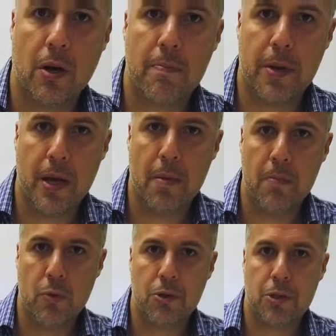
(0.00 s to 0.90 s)

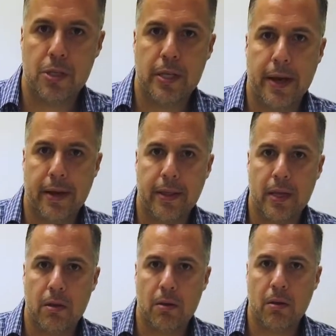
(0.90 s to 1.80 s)
RPM, which is the
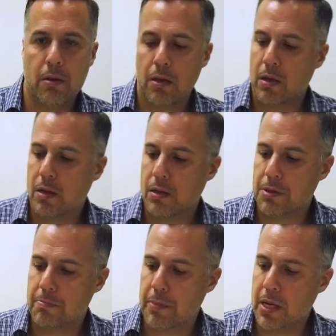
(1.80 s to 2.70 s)
ideal uh,
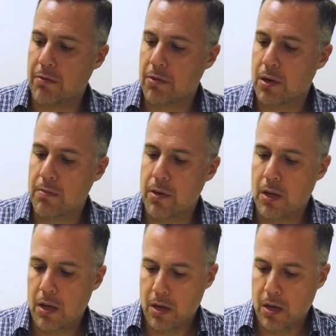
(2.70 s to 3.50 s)
speed for them,